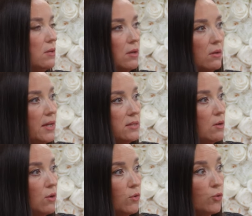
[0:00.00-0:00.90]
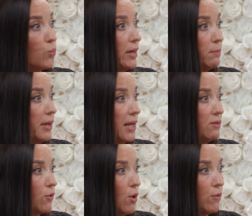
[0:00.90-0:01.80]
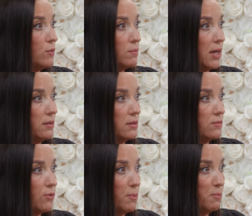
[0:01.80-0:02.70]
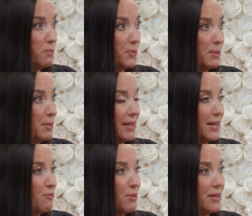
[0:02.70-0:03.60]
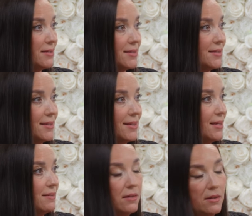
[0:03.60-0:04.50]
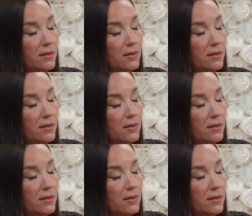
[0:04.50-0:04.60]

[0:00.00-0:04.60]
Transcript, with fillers: No, that's all of the rent paid for all those months from the beginning of pregnancy yeah. to the end.